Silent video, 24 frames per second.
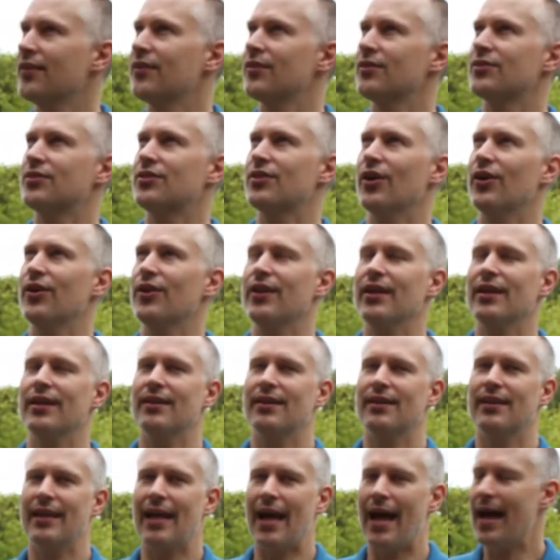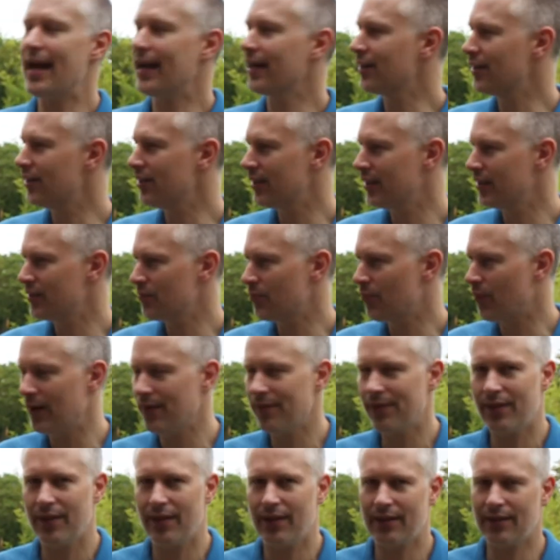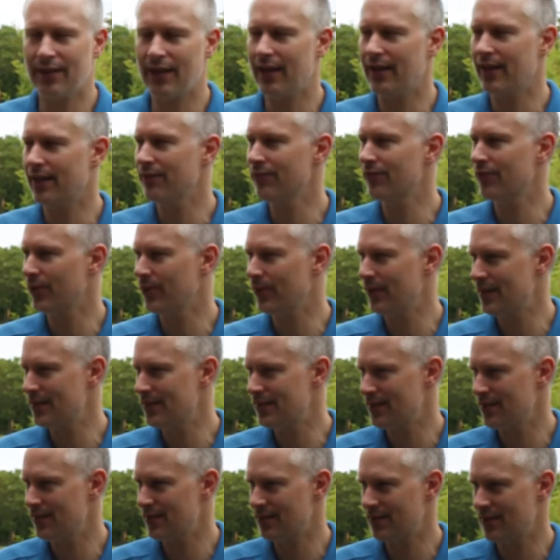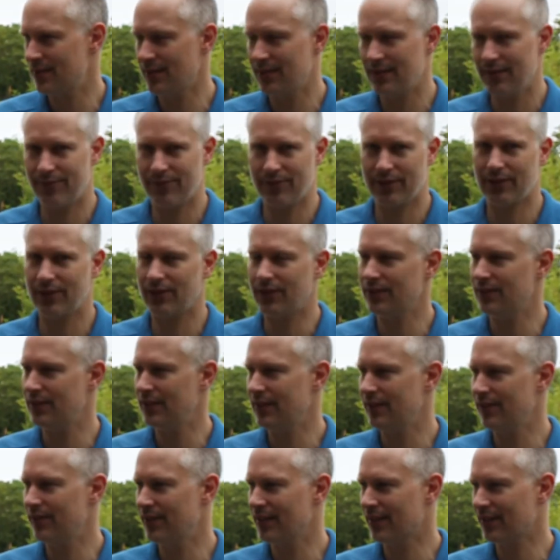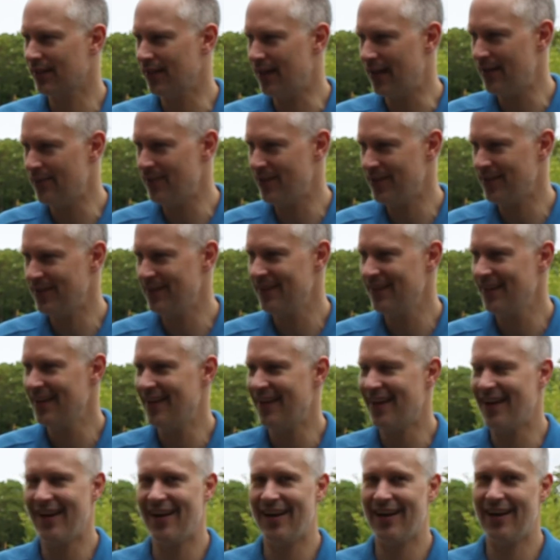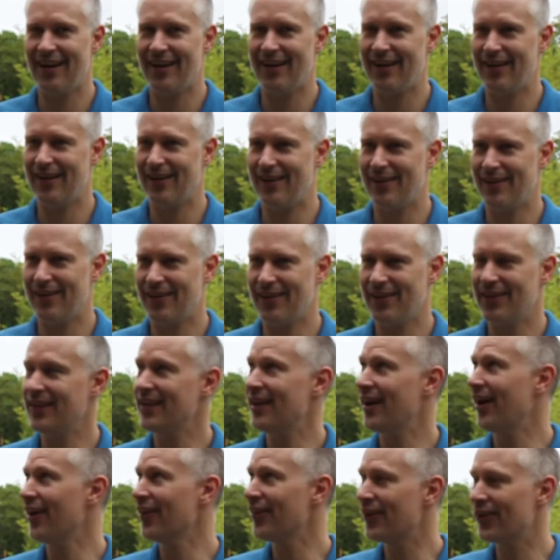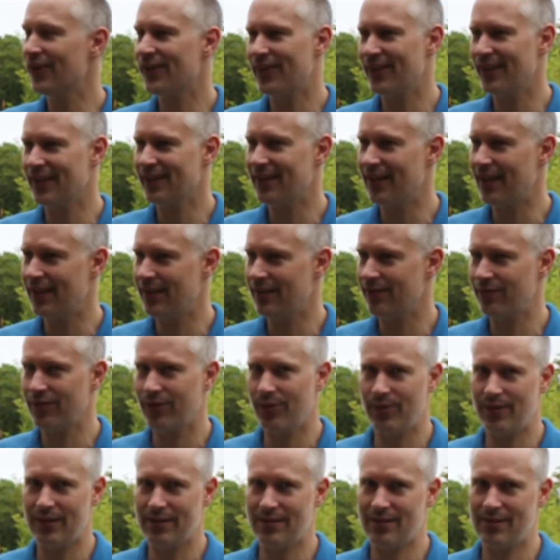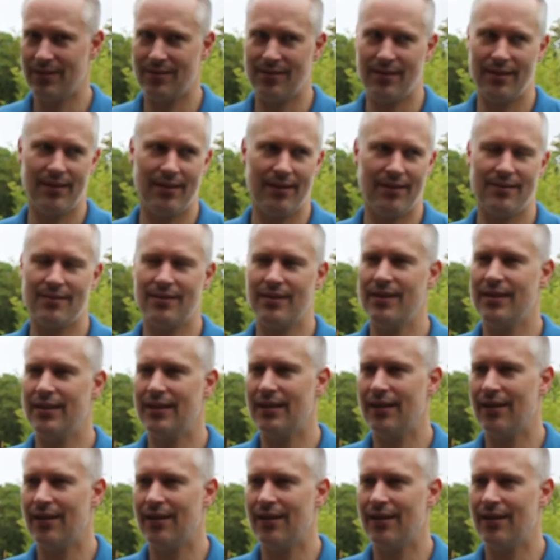So the angle is one thing that influences the difficulty of the climbing. The other thing that influences it is the